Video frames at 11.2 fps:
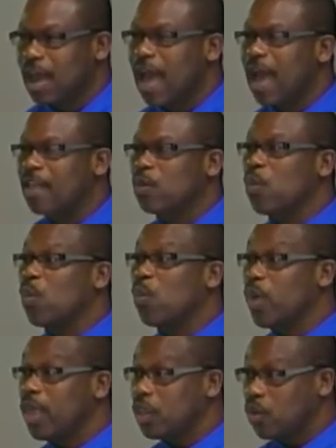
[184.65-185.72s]
And
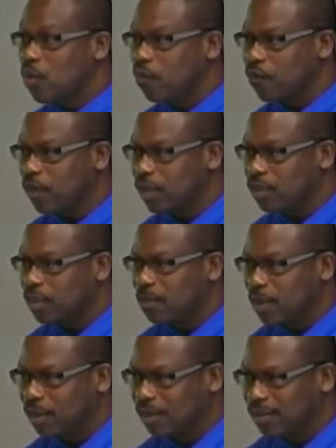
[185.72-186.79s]
we too face a
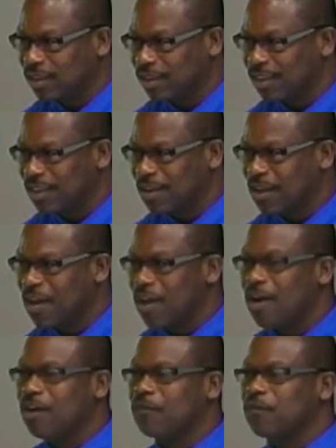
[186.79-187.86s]
penalty
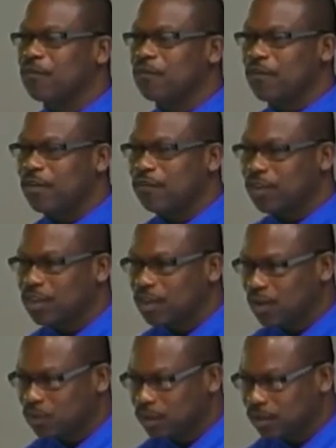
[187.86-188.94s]
of
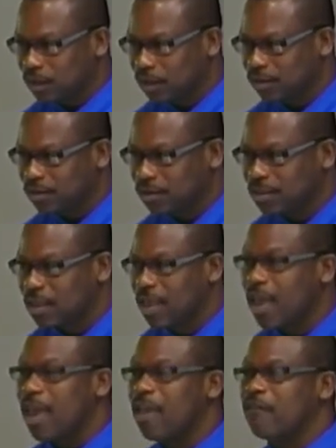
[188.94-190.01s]
$50,000
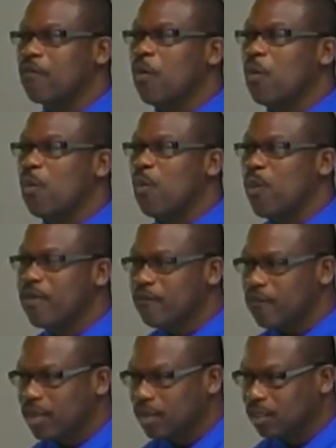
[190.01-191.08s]
if we
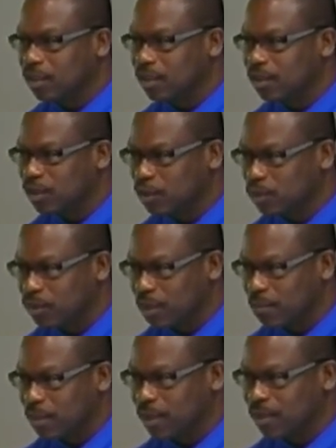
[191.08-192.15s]
fail to submit.